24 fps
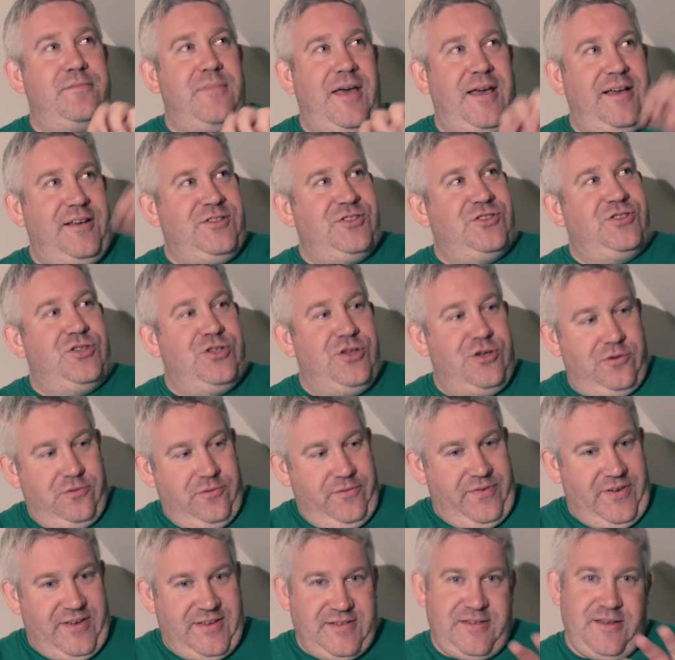external
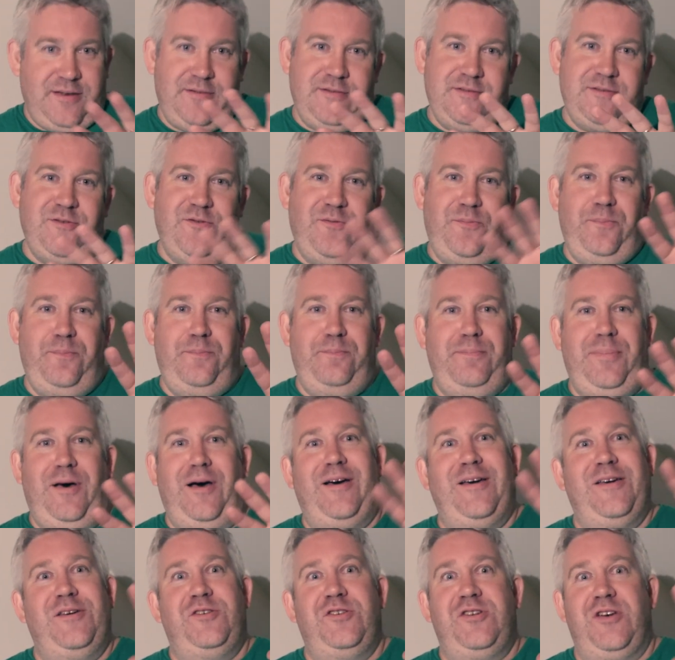facing sort of
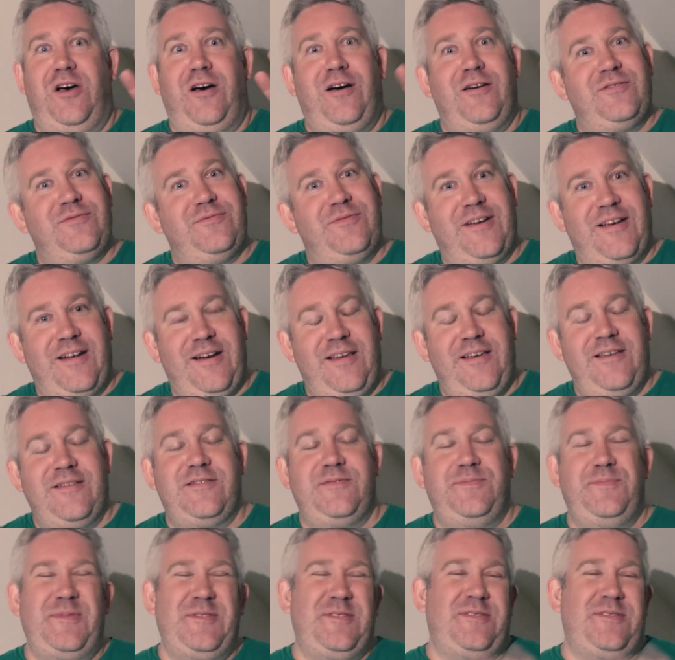pie chart, really.